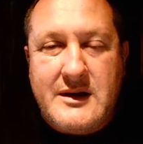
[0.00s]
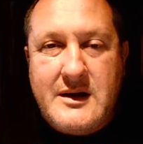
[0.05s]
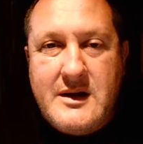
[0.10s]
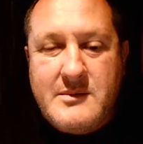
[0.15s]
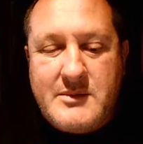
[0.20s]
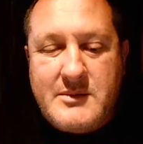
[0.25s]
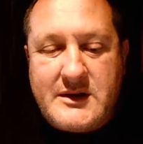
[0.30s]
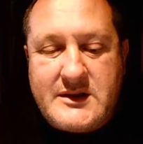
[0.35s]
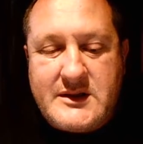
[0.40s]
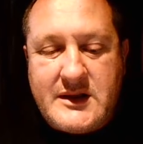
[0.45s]

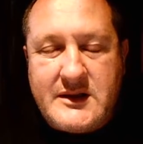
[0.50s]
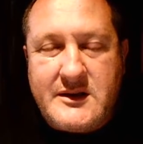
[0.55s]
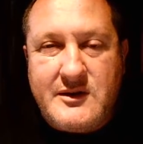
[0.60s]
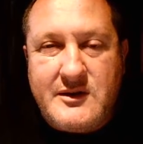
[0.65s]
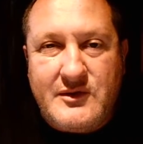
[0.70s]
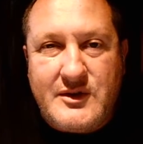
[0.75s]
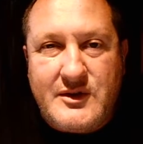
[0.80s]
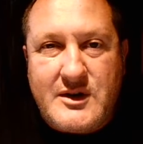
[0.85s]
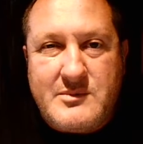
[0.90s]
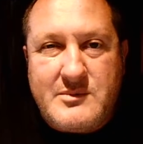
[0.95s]
But thank you
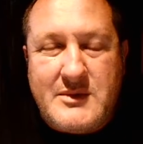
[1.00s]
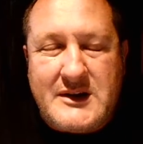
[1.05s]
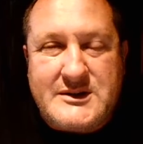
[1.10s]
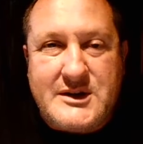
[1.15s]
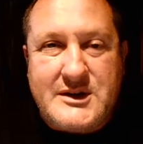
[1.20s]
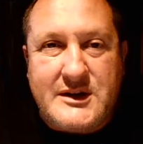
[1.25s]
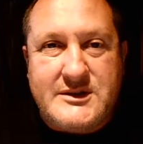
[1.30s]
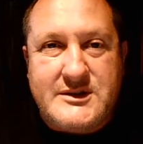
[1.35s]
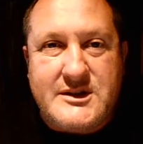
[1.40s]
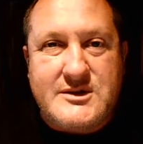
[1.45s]
very much. I
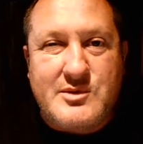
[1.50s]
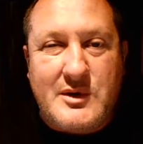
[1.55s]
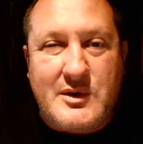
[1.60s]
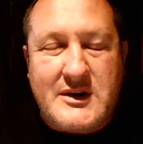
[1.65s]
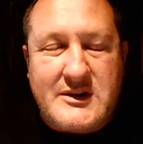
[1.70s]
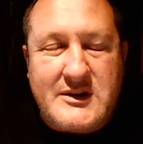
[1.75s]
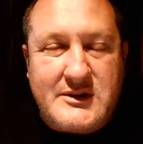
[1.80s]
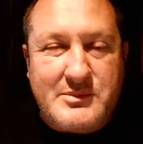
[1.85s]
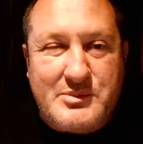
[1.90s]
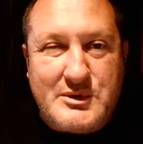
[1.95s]
just wanted
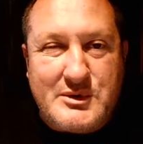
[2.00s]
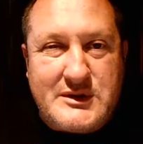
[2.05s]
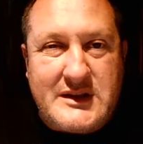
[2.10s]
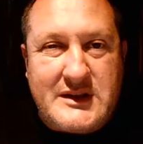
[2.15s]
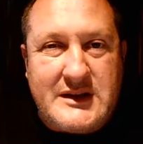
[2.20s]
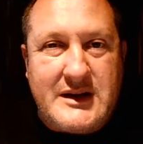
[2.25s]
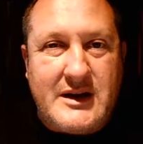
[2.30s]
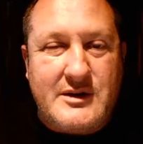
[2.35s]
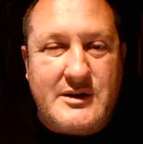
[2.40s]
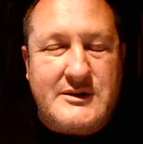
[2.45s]
to put that
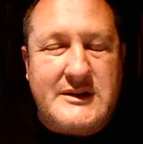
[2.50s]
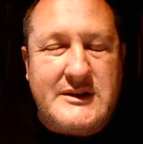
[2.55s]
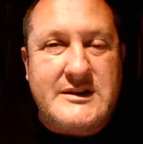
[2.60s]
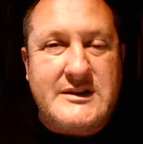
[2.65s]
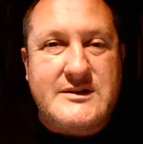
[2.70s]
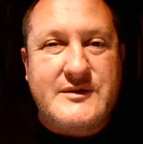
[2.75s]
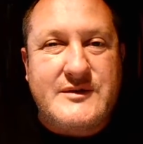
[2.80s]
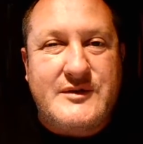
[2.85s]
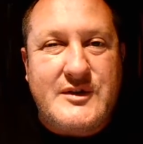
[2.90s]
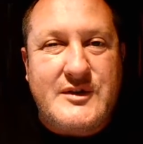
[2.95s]
out there. It's
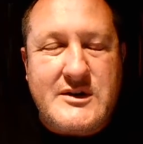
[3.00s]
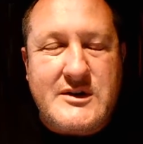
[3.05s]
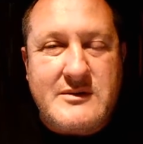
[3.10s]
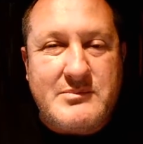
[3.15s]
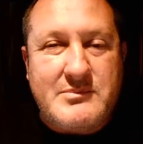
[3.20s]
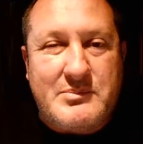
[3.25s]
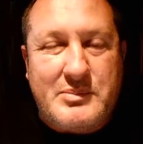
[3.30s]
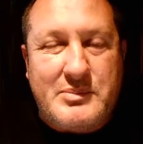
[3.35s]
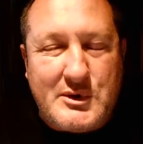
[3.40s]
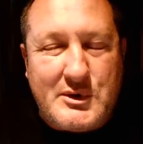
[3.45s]
very
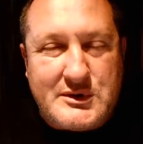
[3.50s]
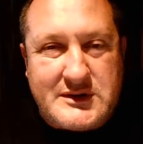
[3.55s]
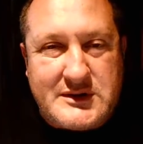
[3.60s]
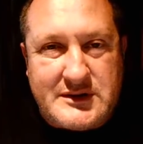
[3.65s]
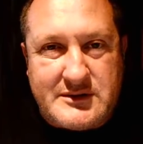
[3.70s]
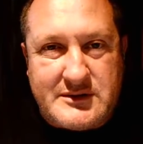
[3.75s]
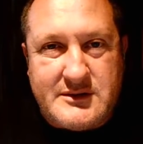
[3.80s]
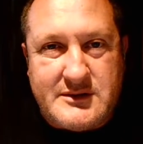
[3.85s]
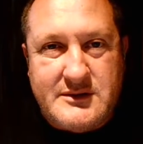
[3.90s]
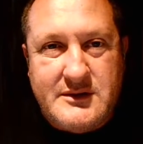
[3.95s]

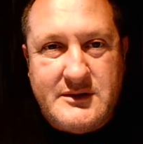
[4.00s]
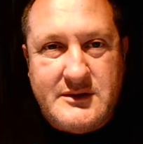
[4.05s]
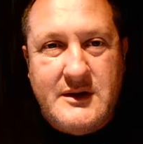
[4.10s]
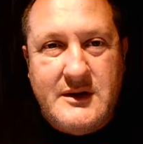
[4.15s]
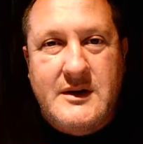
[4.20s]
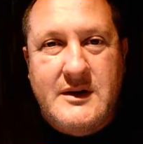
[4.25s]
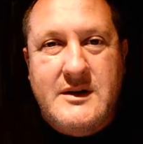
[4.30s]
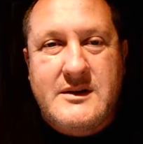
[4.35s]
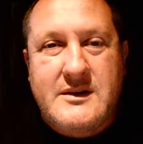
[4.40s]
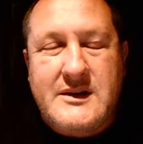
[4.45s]
important
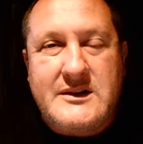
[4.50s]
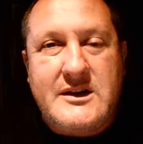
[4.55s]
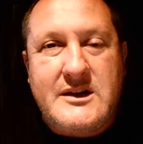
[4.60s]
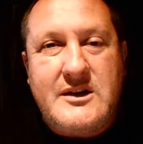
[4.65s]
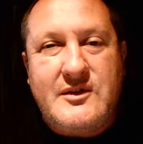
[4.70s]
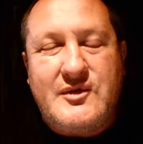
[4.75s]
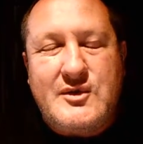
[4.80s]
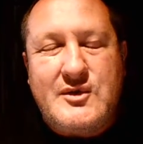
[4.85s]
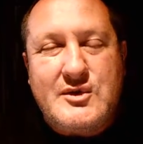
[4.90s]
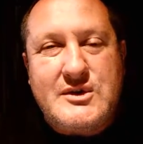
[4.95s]
that
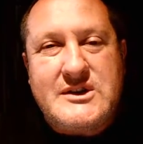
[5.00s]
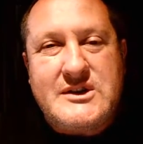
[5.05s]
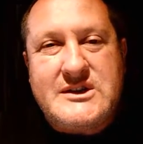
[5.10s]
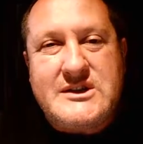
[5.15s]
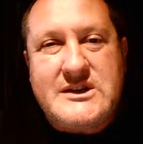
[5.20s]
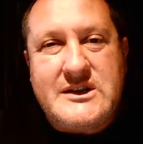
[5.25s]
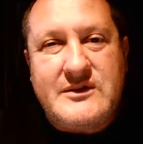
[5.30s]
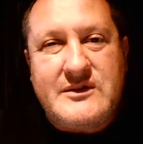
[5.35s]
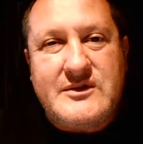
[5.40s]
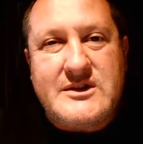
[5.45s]
if you
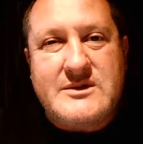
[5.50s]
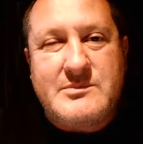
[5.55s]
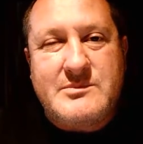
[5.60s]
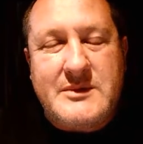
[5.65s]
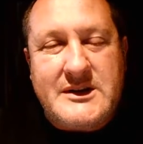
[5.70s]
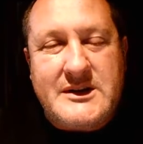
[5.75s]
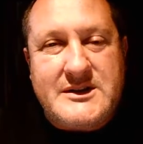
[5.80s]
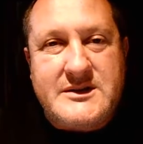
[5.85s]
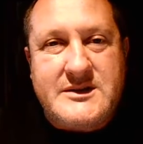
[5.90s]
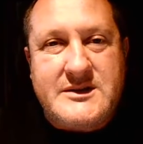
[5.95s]
receive this
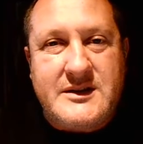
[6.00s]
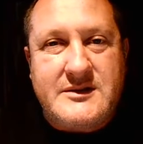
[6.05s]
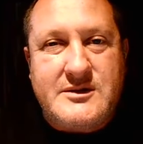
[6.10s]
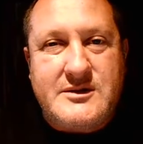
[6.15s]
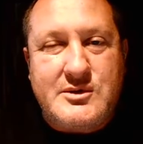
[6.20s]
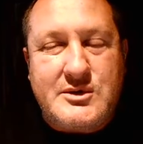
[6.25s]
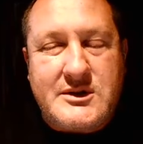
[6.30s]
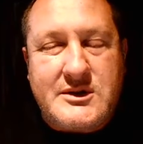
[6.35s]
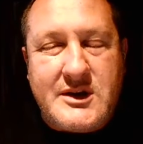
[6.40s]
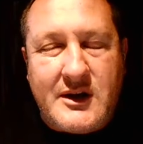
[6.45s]
message,
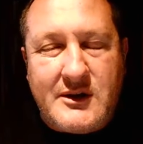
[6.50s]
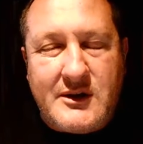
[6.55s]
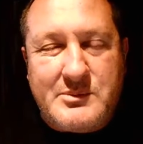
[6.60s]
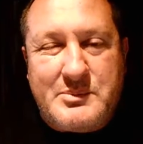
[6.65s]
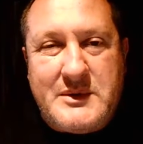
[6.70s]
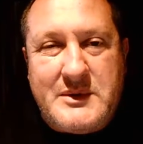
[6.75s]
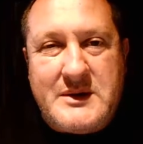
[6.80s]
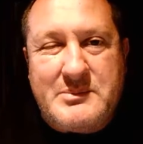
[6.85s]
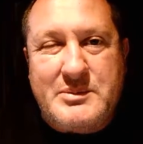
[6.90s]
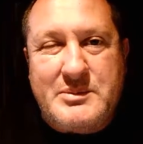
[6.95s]
that you
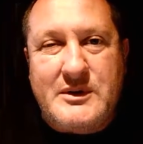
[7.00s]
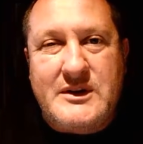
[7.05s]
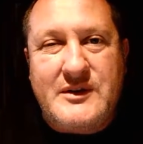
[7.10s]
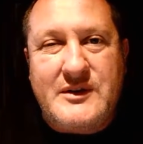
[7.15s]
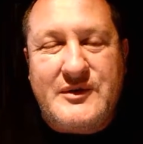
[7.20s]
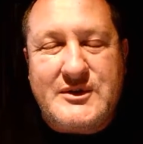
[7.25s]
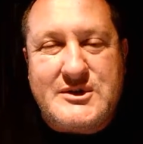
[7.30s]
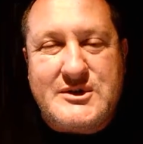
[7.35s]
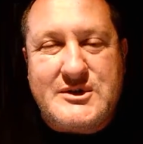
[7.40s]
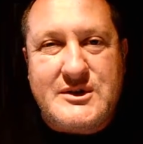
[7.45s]
tell people,
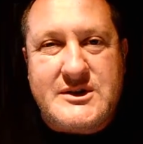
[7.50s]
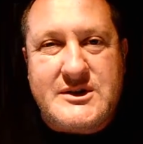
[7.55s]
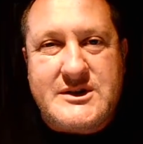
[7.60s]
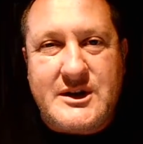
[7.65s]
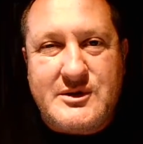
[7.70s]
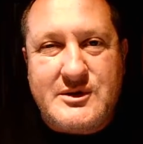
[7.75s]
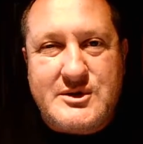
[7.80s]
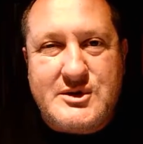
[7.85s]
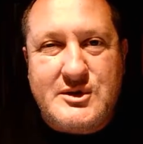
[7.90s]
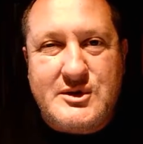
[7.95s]
if it's on
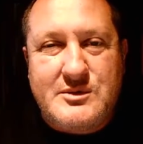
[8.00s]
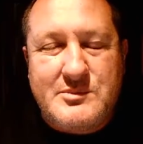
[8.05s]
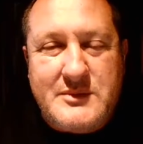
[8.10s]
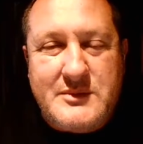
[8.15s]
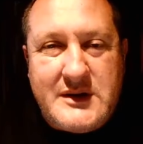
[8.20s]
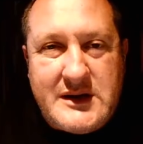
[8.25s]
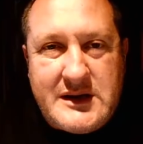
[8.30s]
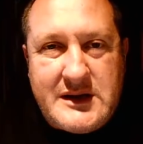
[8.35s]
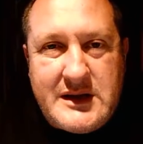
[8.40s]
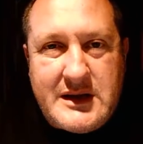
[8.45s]
social
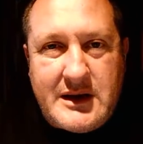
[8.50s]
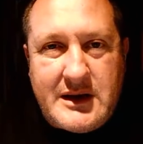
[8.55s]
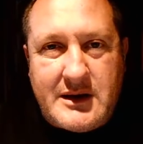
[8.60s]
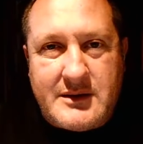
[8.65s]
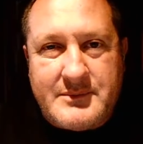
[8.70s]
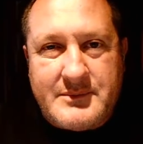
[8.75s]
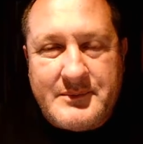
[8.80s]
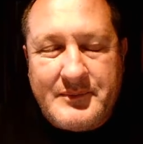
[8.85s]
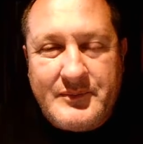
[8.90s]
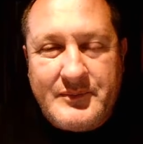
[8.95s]

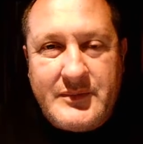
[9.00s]
media,